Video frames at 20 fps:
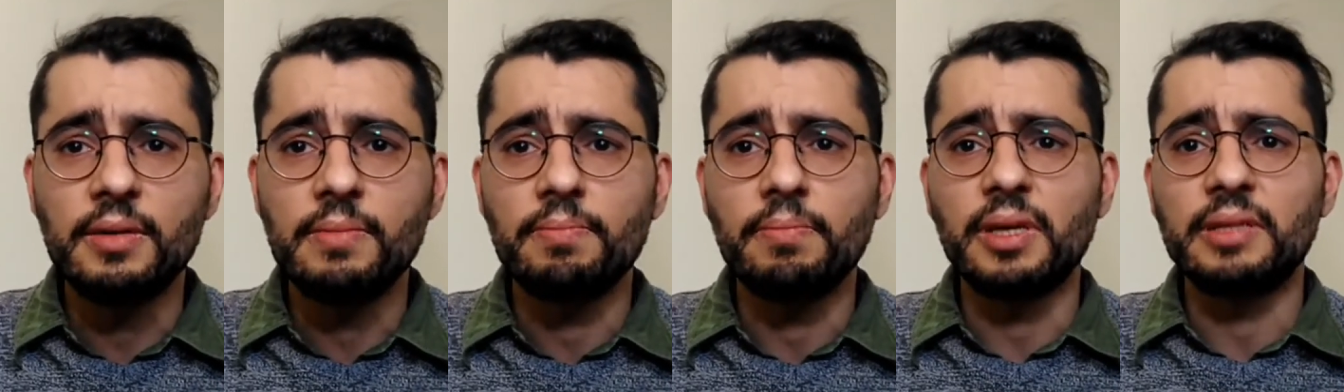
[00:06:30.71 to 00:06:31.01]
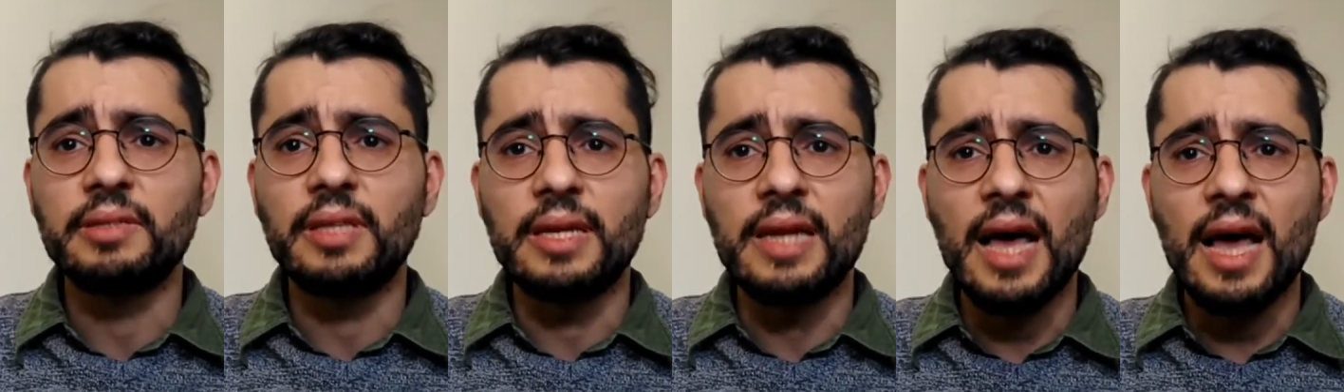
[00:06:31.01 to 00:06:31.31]

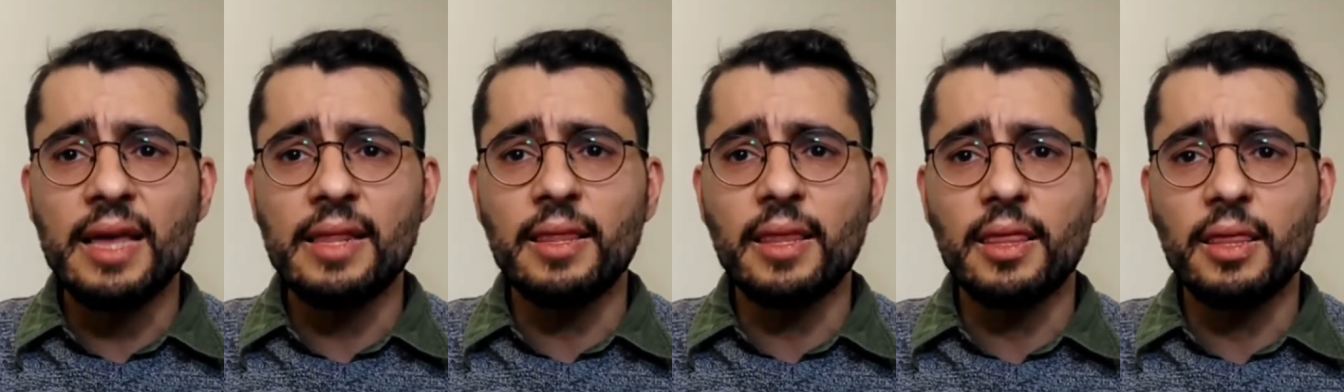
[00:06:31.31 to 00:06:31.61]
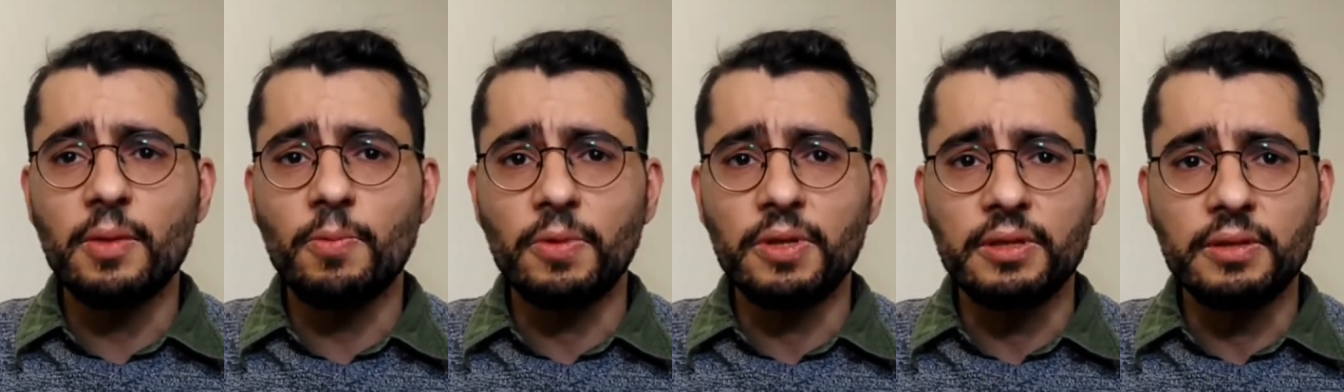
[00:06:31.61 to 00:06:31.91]
but the 9th,
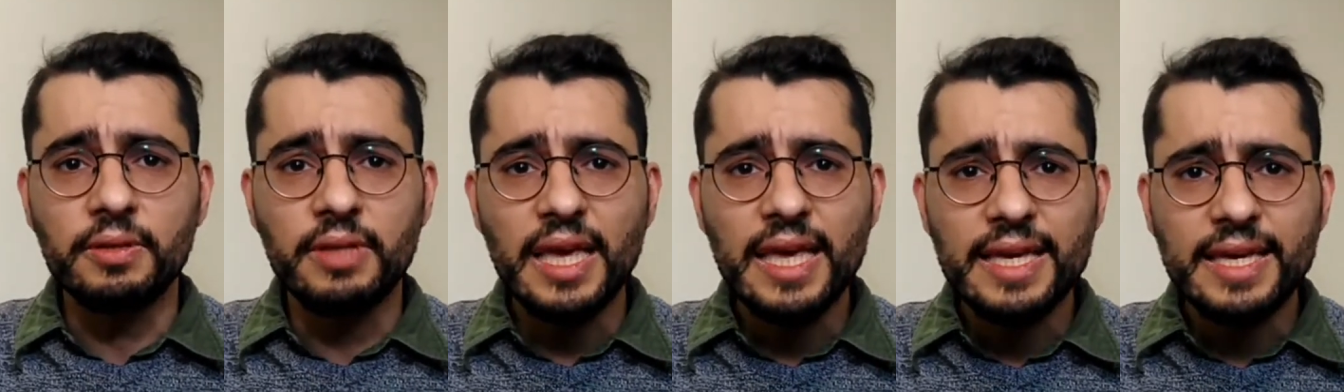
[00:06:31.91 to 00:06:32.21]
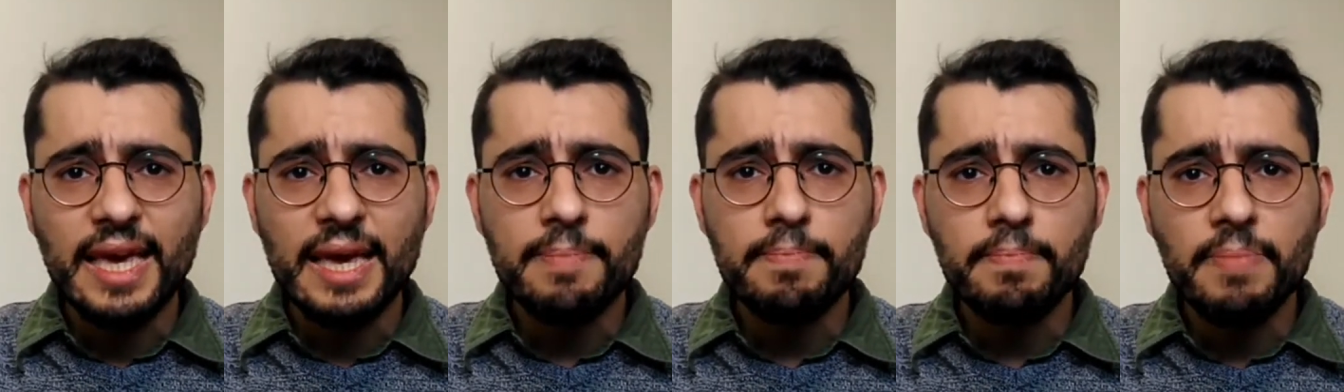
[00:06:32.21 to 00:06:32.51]
when they
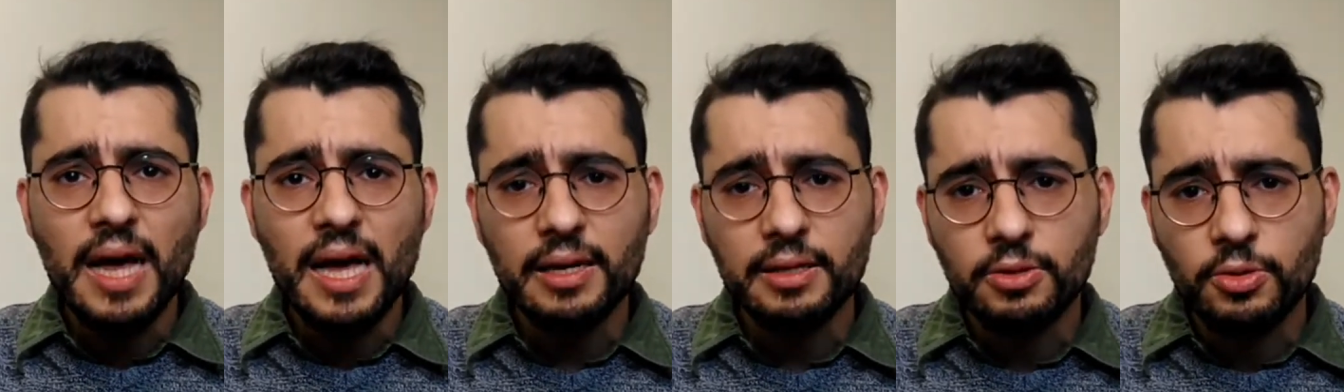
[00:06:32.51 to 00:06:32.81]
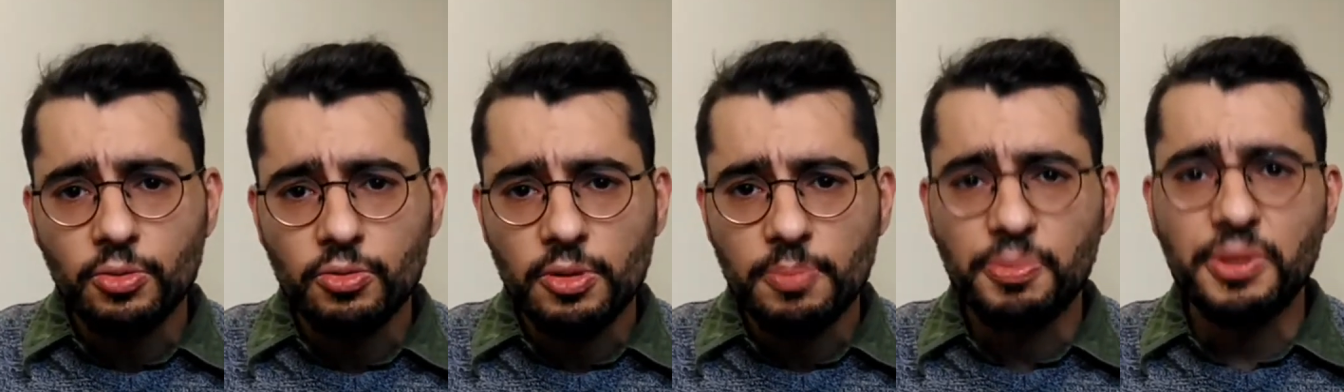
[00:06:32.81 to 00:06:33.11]
came back
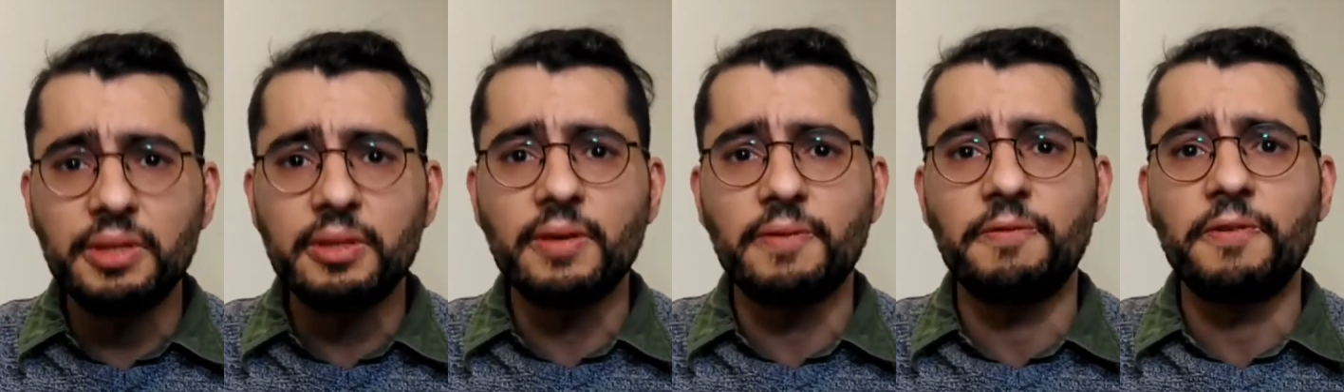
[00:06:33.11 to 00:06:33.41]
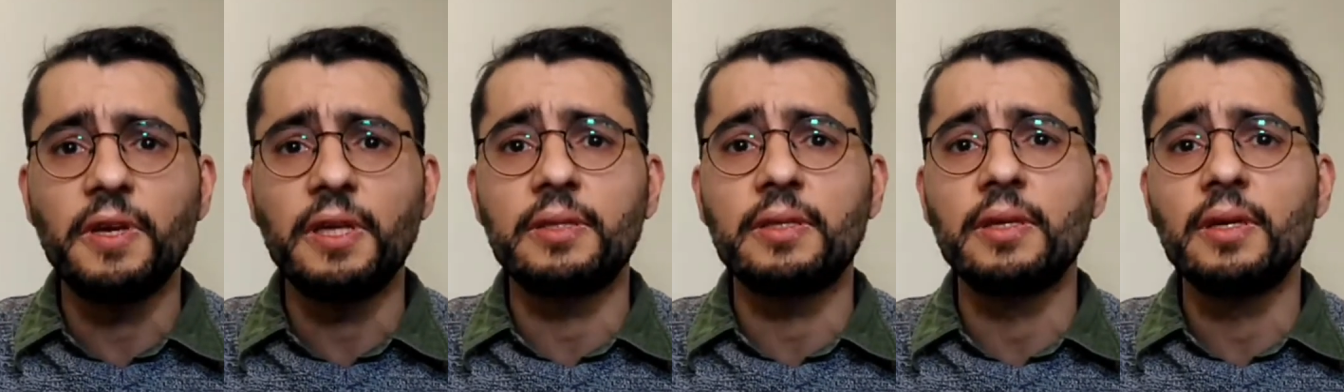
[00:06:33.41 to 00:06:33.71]
to repeat the
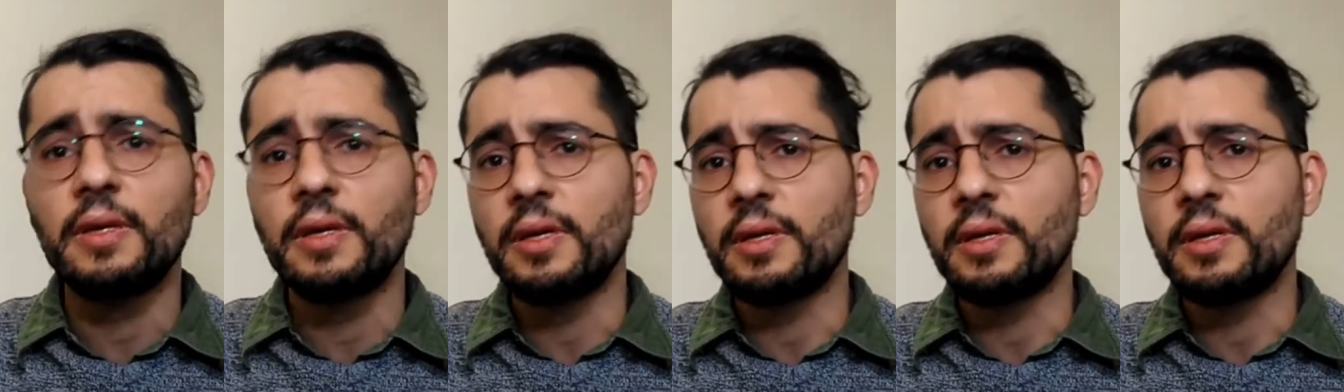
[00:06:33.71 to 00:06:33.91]
feat,